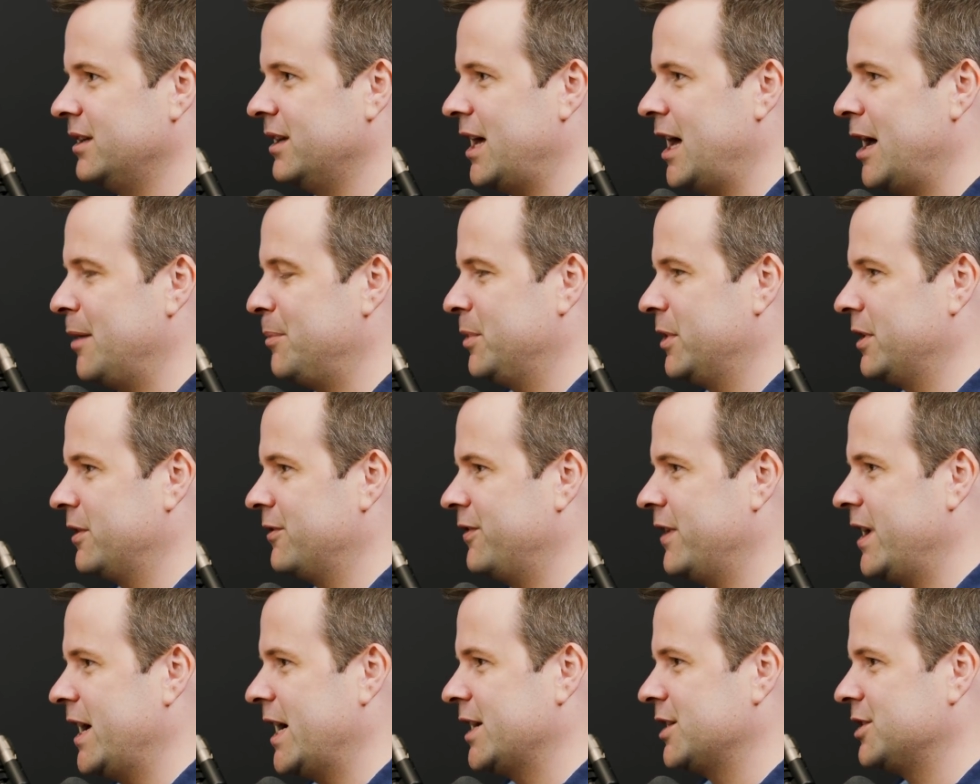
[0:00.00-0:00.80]
epic
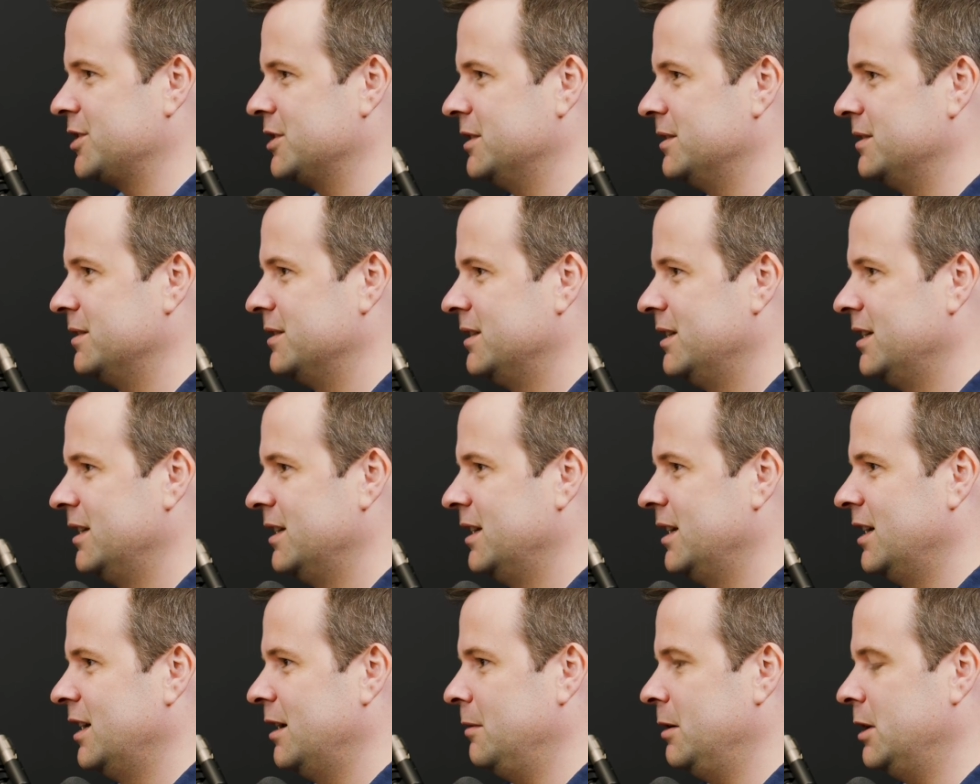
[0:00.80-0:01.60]
fashion.
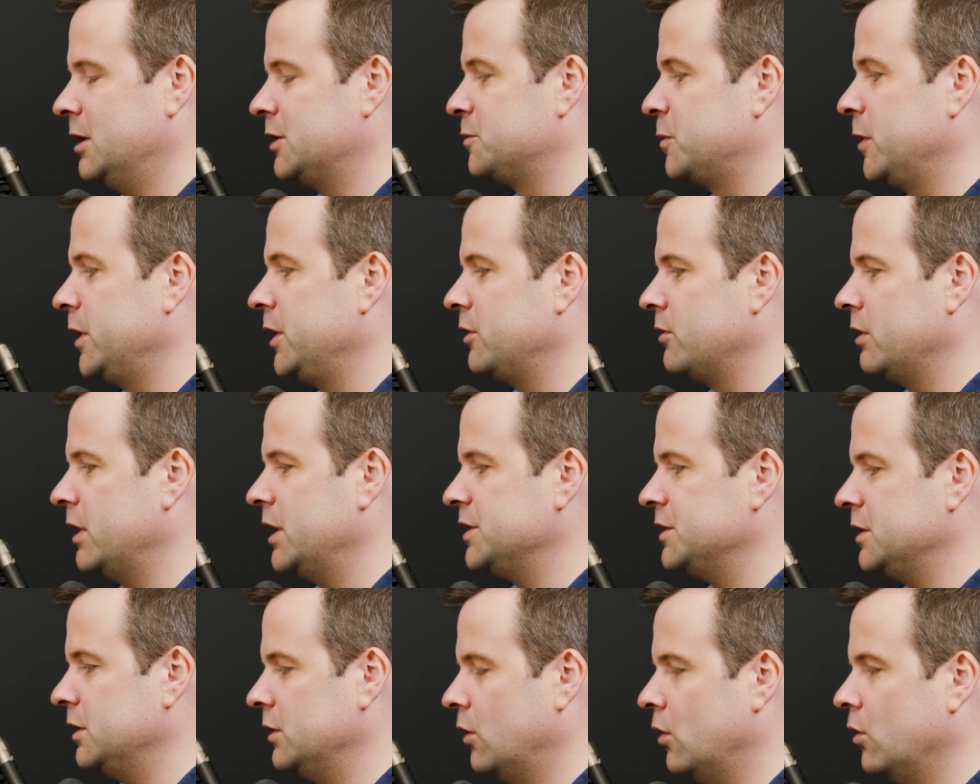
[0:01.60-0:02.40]
Yeah. I mean, it's pretty
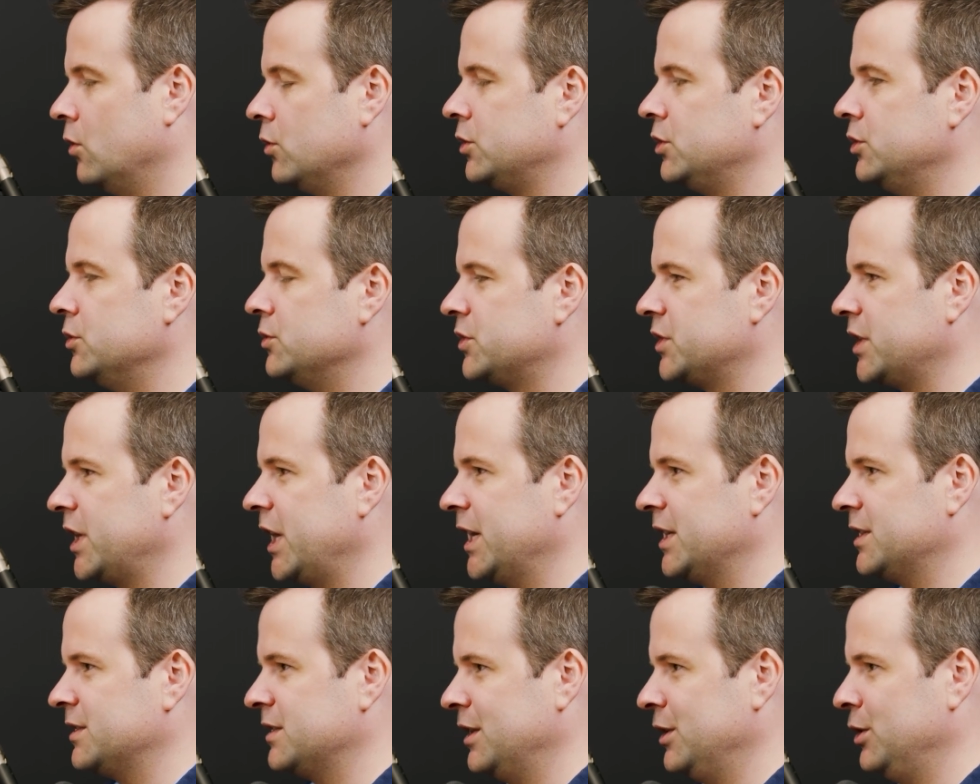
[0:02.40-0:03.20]
crazy. The whole use
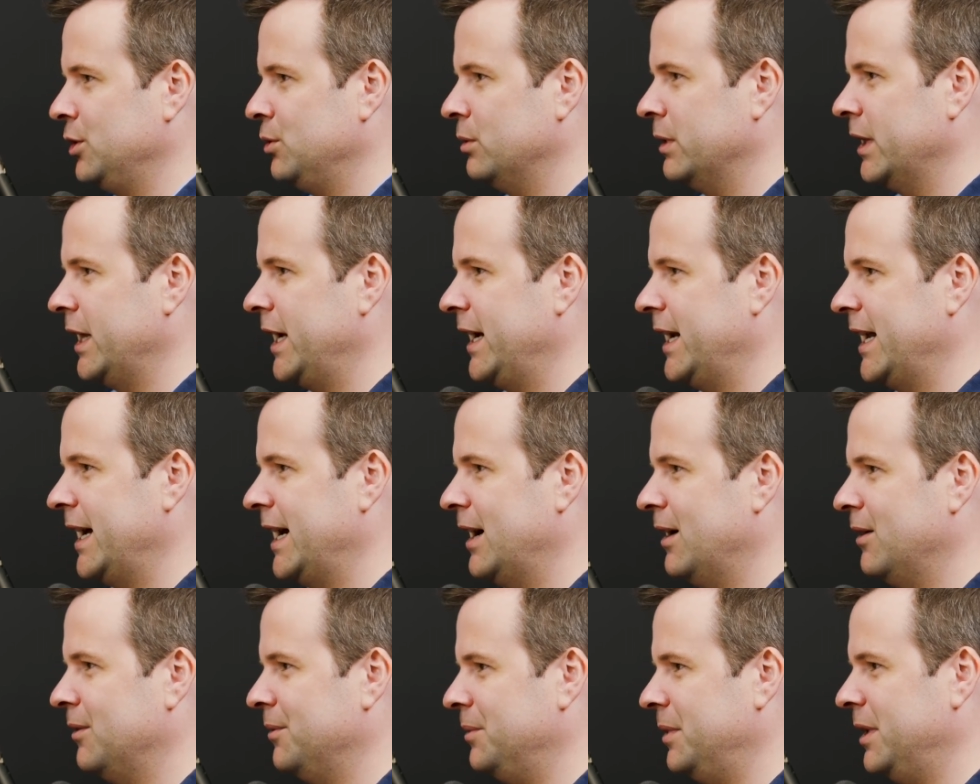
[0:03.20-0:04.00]
case that you laid
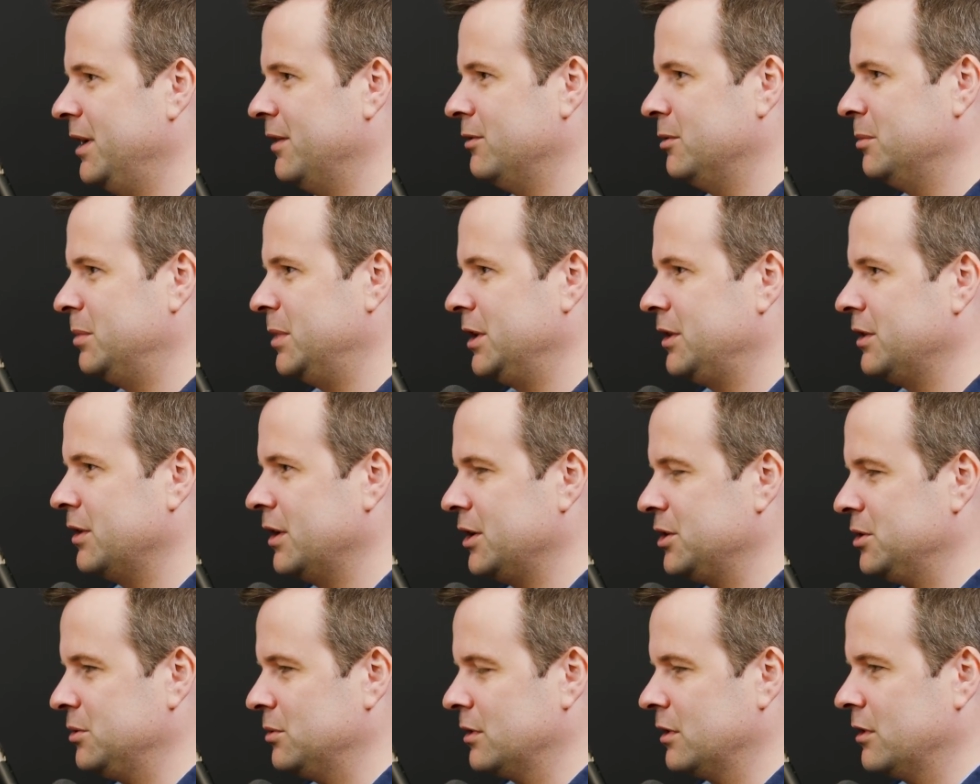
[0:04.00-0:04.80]
out when everybody
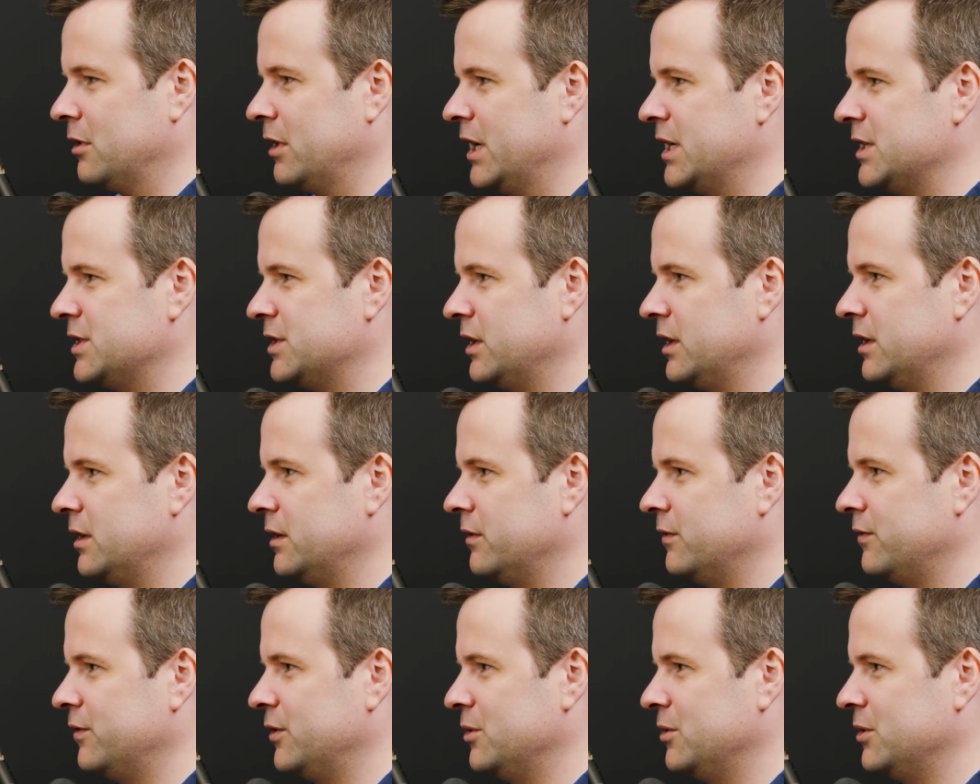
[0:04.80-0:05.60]
thought you were crazy
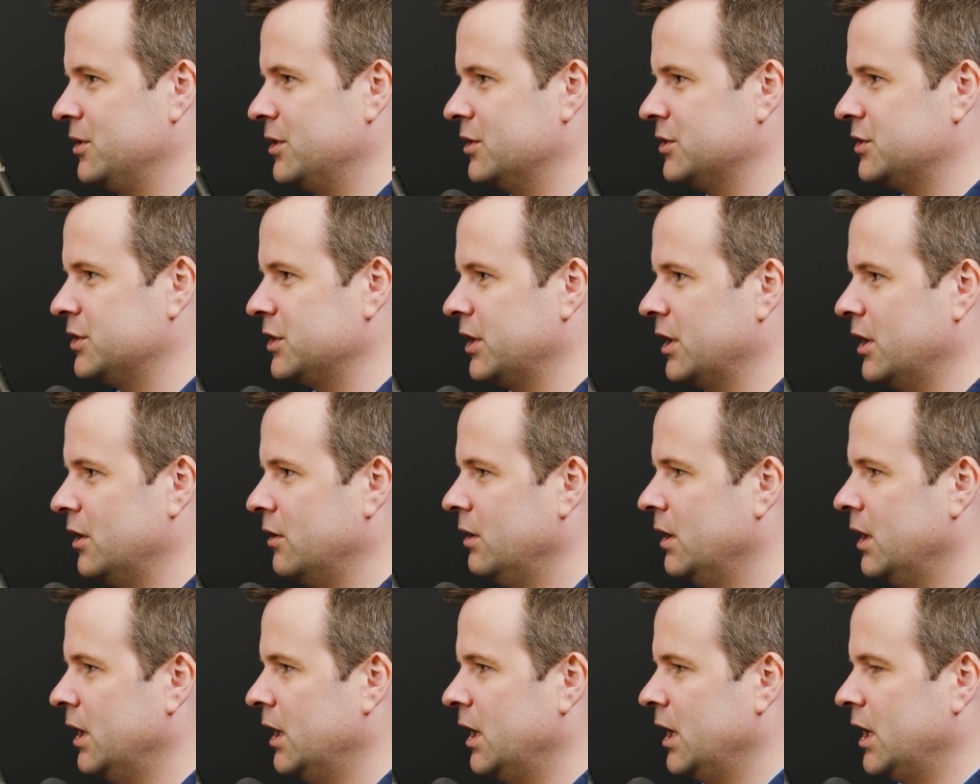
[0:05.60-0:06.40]
a few years ago
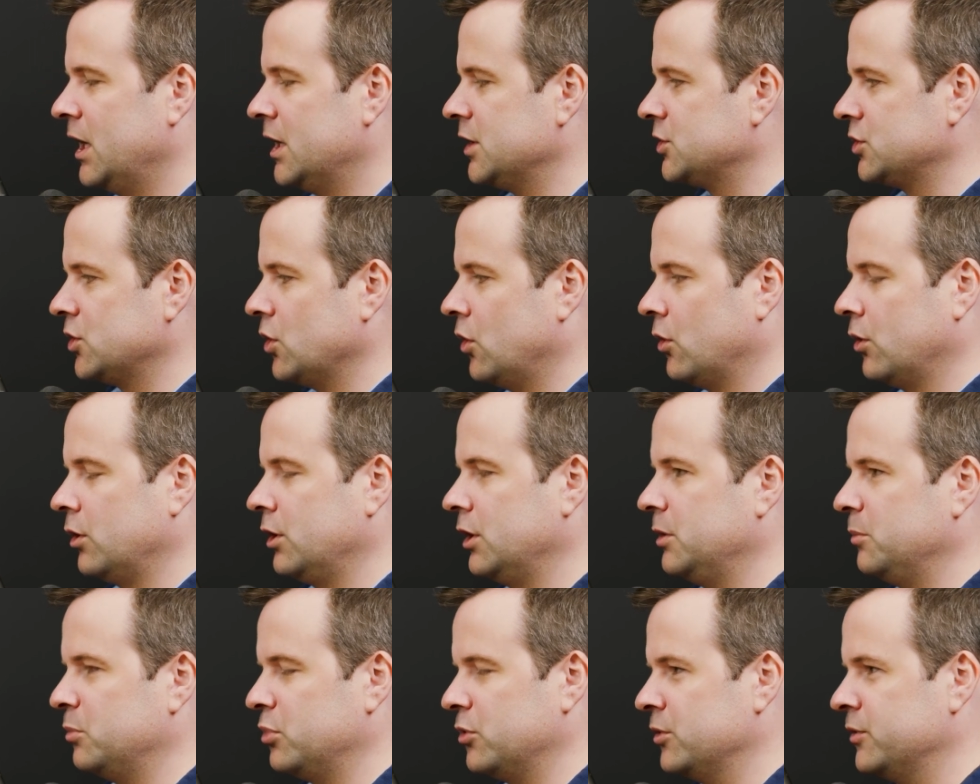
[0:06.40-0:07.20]
has
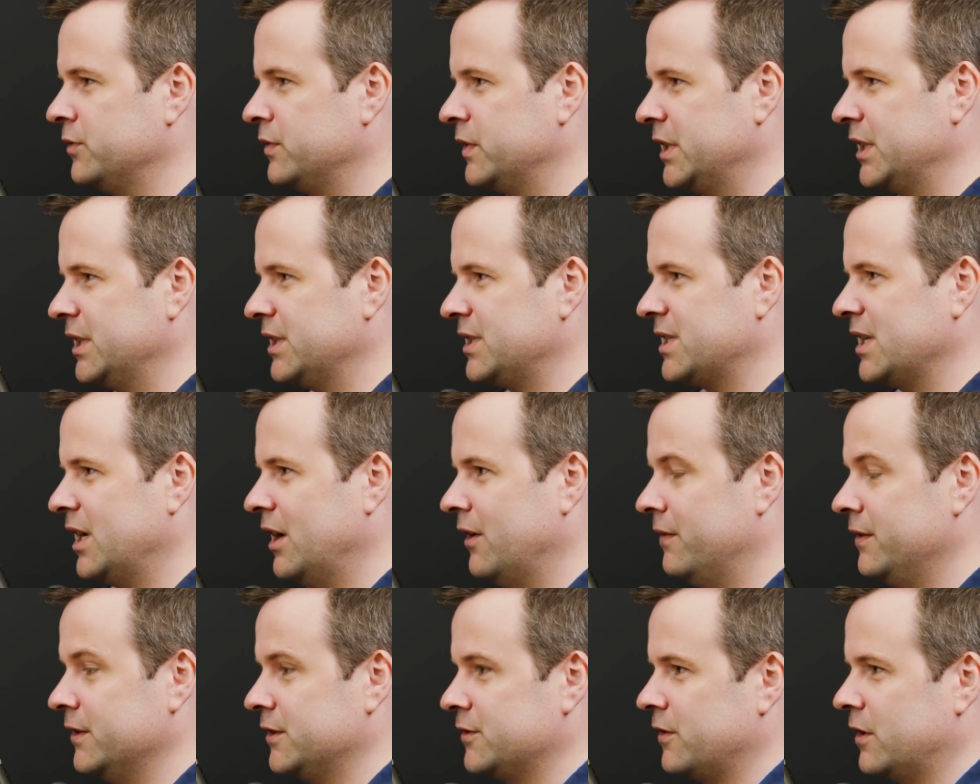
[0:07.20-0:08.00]
totally proven
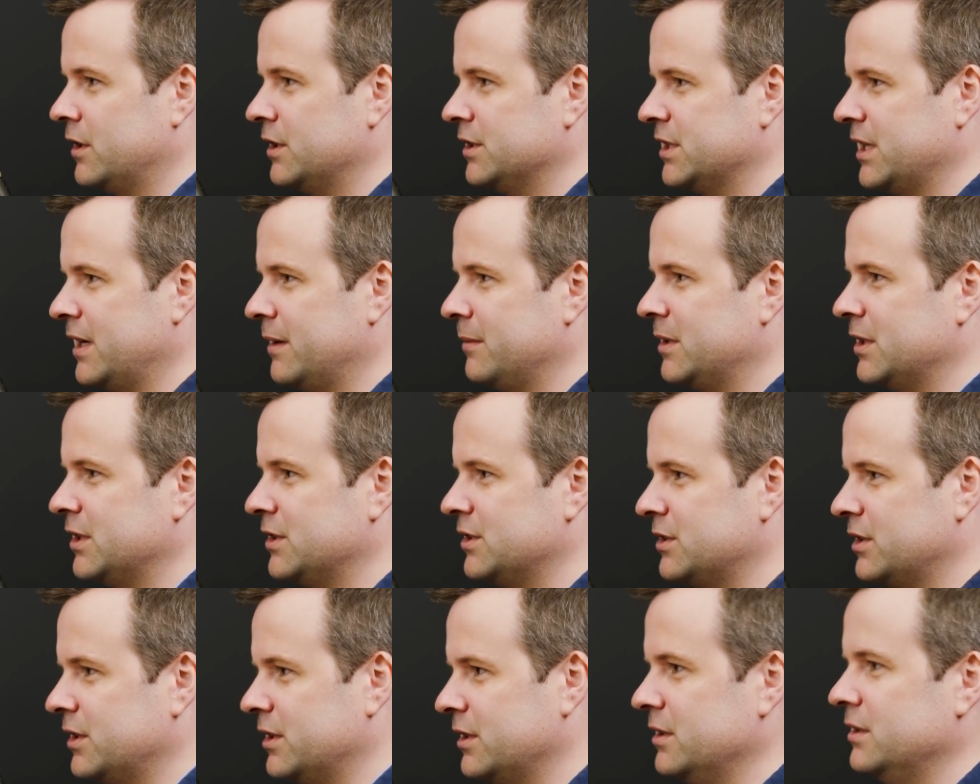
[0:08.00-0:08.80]
itself as far mm. as mm-hmm. I'm
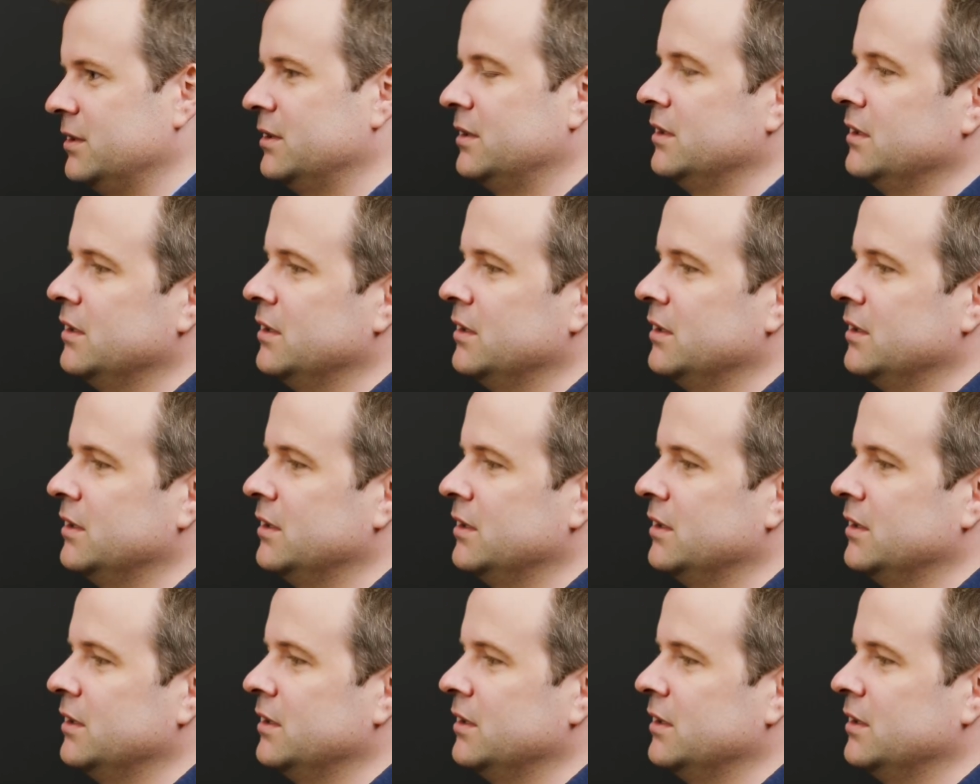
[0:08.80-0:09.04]
concerned.